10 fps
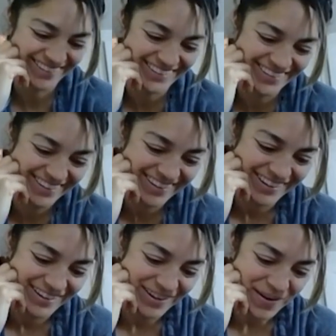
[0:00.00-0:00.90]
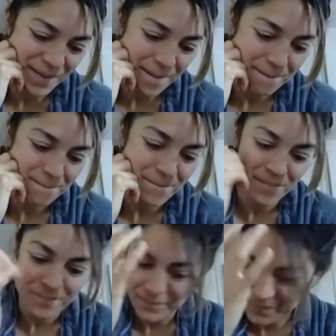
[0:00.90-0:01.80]

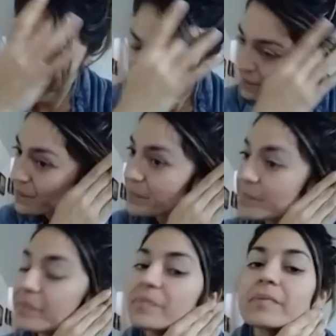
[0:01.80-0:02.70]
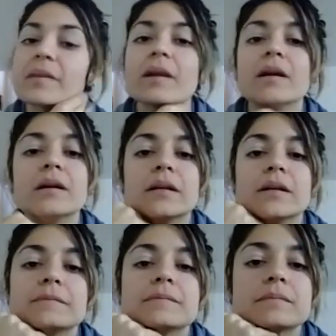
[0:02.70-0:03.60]

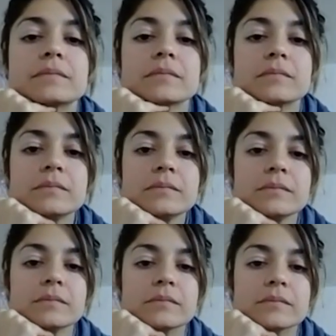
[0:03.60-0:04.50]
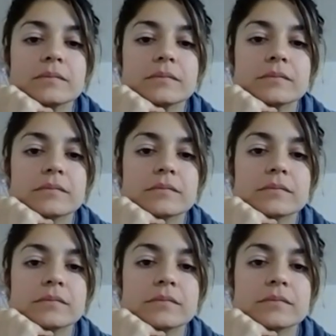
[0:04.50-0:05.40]

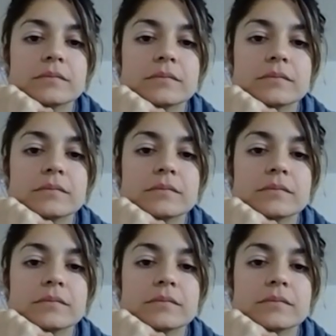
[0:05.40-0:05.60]
[no speech]